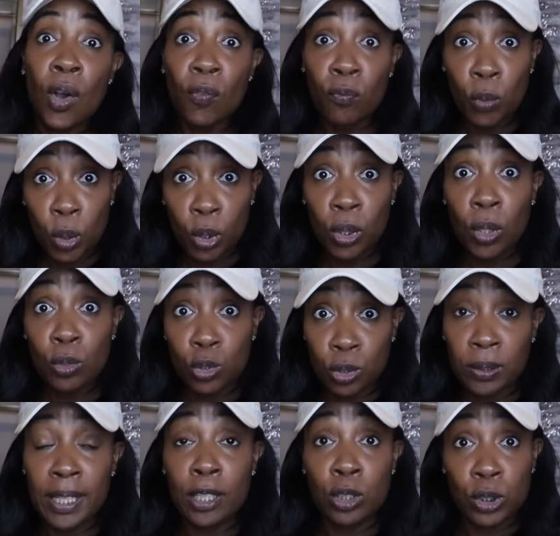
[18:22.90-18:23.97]
foreclosure
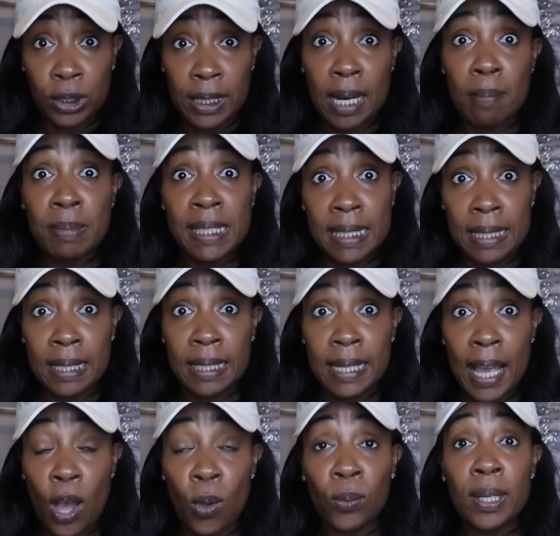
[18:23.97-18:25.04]
letters that I'm sending
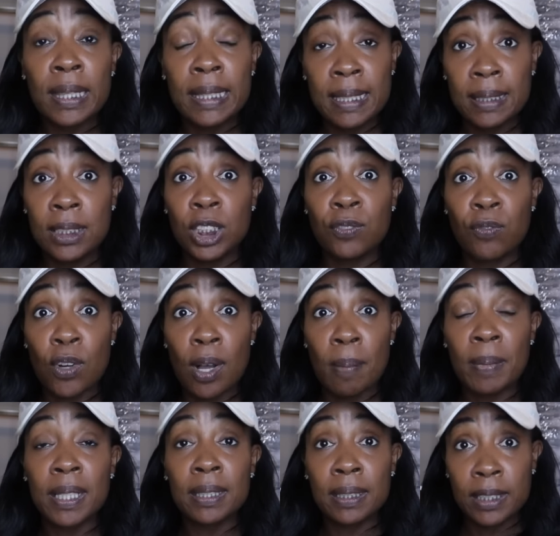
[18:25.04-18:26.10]
out. This is
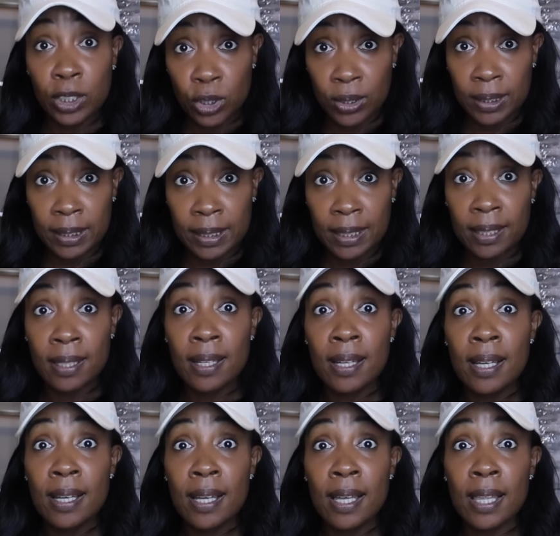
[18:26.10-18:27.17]
from literally
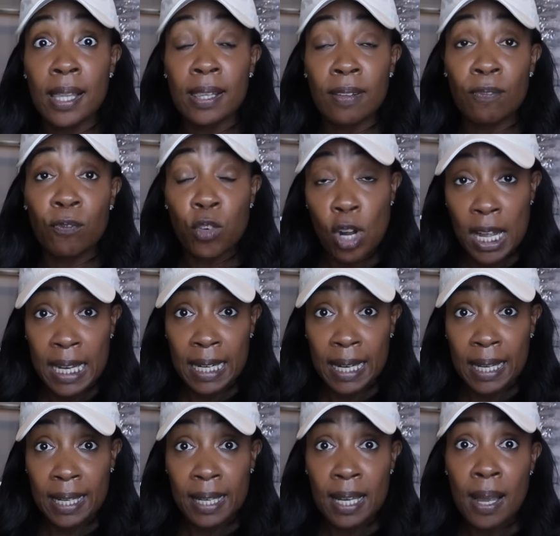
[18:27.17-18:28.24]

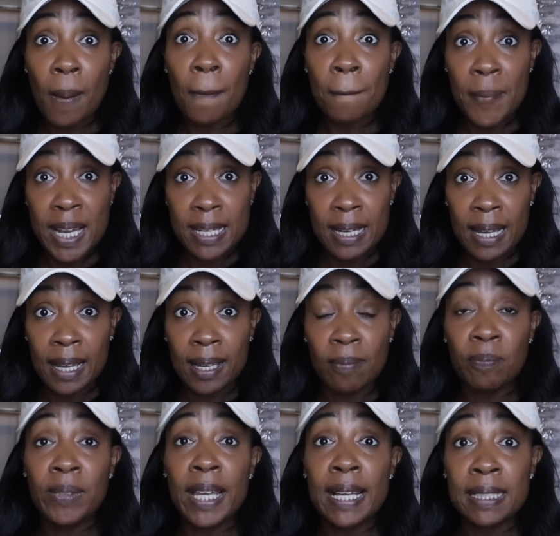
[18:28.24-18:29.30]
Friday,
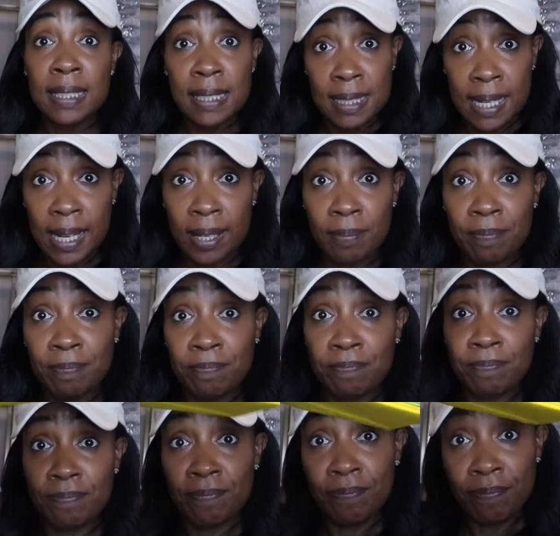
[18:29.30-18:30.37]
Monday, and today.
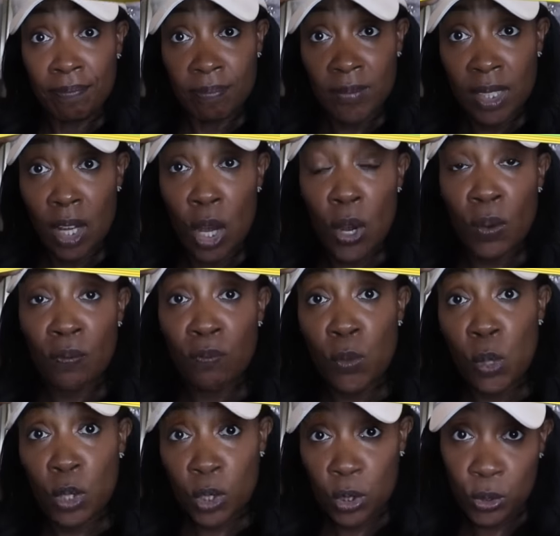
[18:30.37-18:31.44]

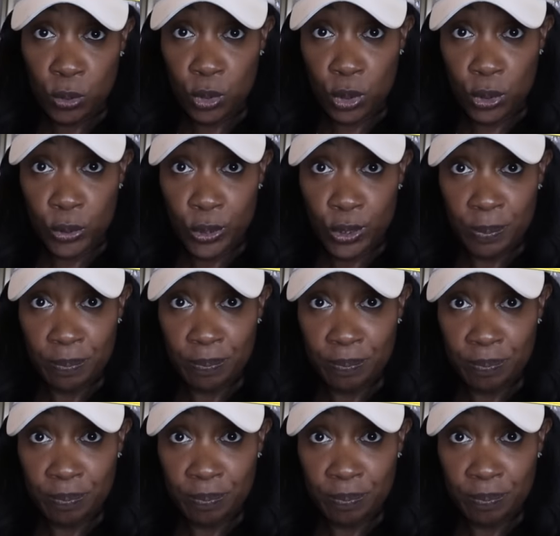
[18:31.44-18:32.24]
Foreclosures.